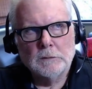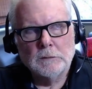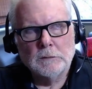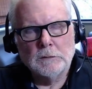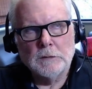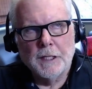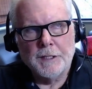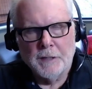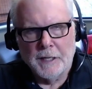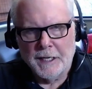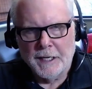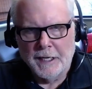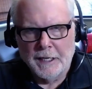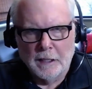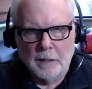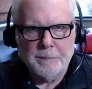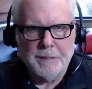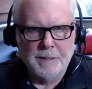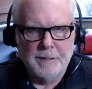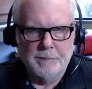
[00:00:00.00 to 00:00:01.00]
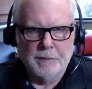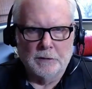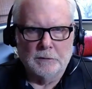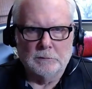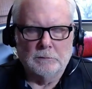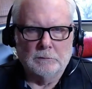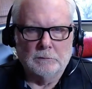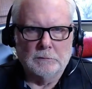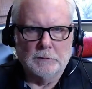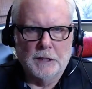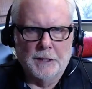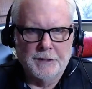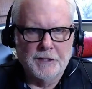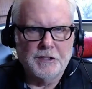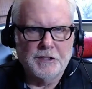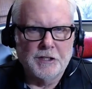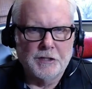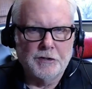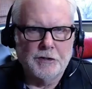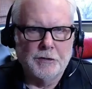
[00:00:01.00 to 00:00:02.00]
know how to help people on these
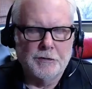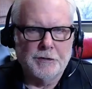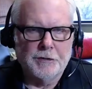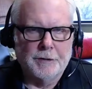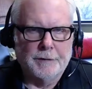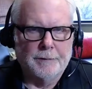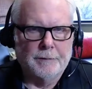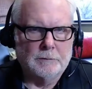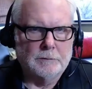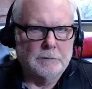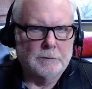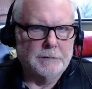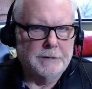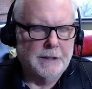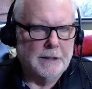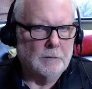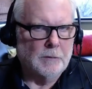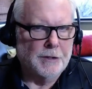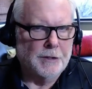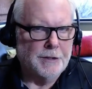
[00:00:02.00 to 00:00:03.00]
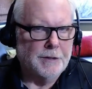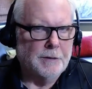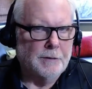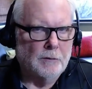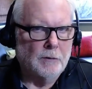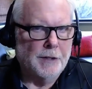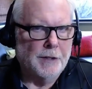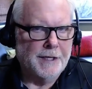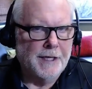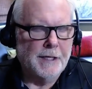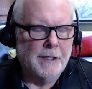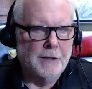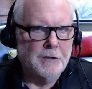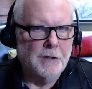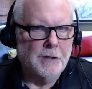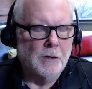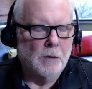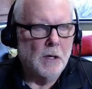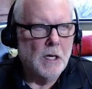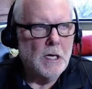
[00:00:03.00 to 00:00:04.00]
issues and tell them what they can
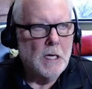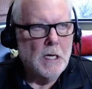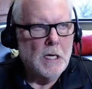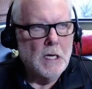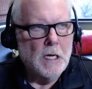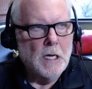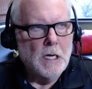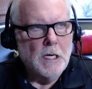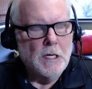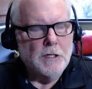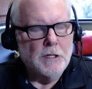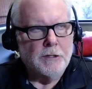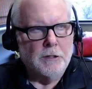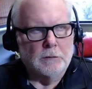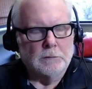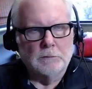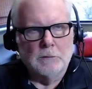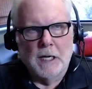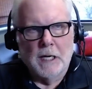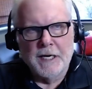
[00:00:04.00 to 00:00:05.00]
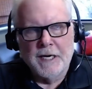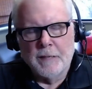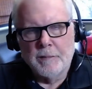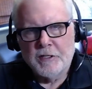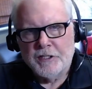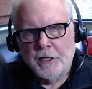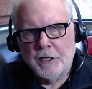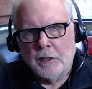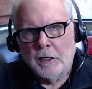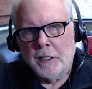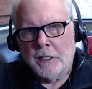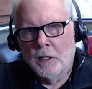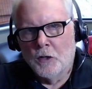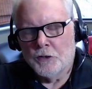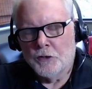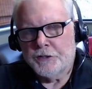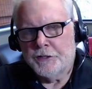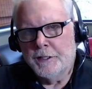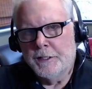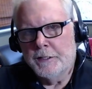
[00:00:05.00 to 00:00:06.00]
do. So my name is Eric
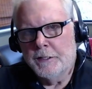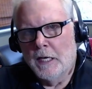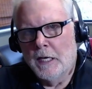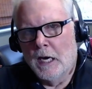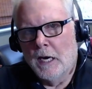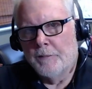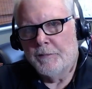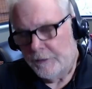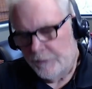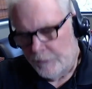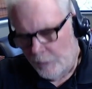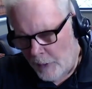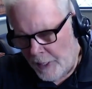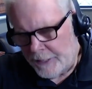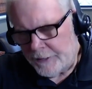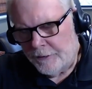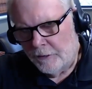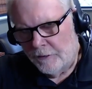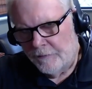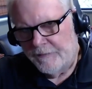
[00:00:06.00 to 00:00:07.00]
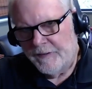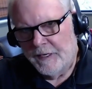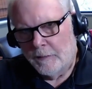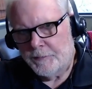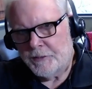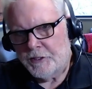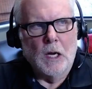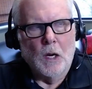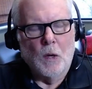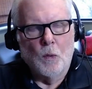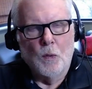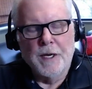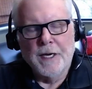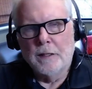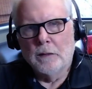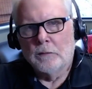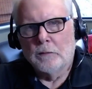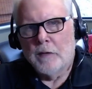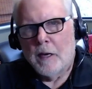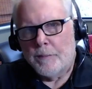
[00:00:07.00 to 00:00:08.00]
Olson. I'm the Director of HELPS. We
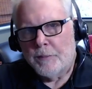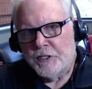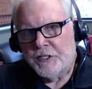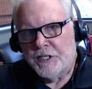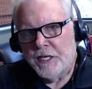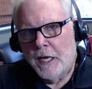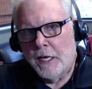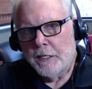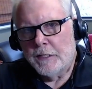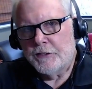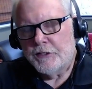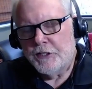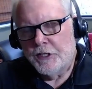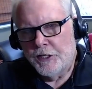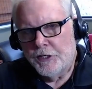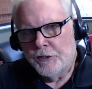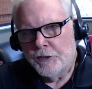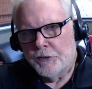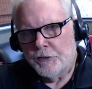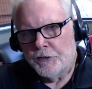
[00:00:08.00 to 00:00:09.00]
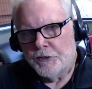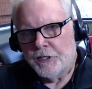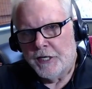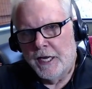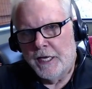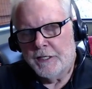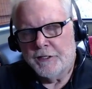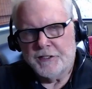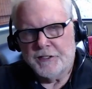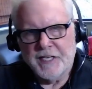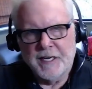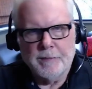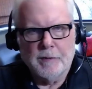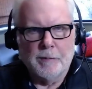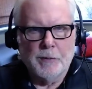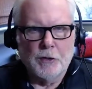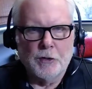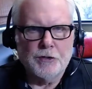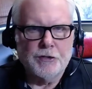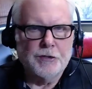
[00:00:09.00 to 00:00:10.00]
represent seniors and disabled
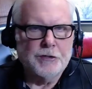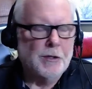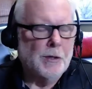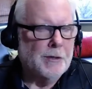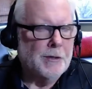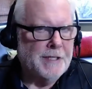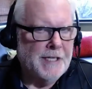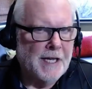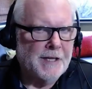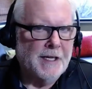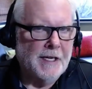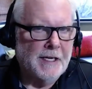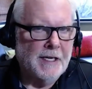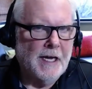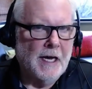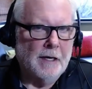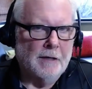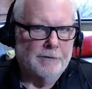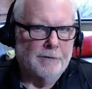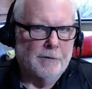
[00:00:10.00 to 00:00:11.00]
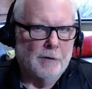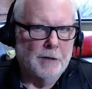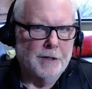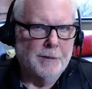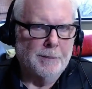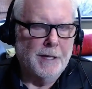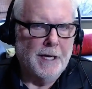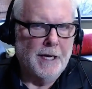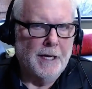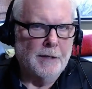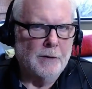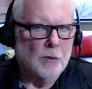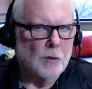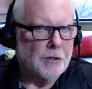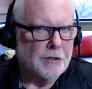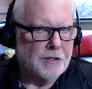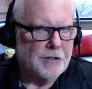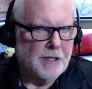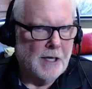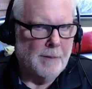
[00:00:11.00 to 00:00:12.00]
persons who owe debt they can't afford to pay in order
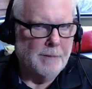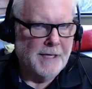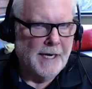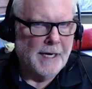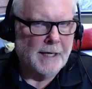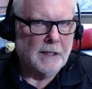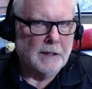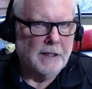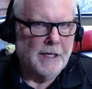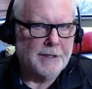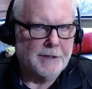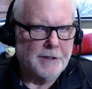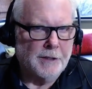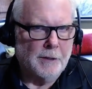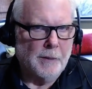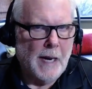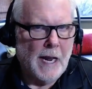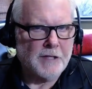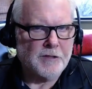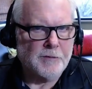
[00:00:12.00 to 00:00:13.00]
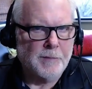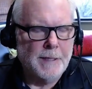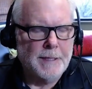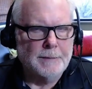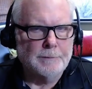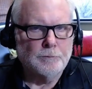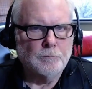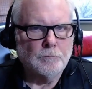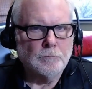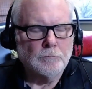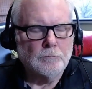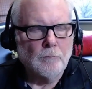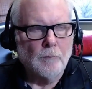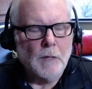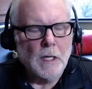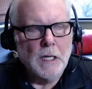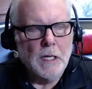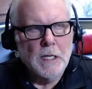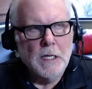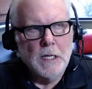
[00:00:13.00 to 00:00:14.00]
to stop debt collector harassment.
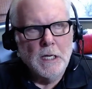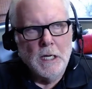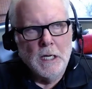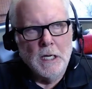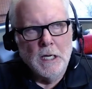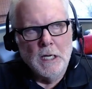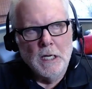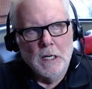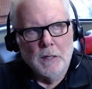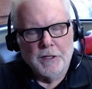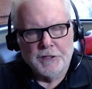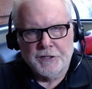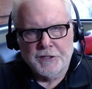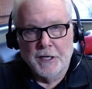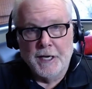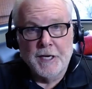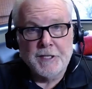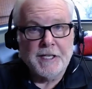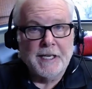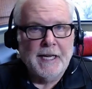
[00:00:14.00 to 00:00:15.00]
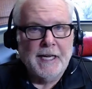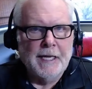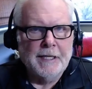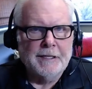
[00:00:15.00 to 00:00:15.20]
We also educate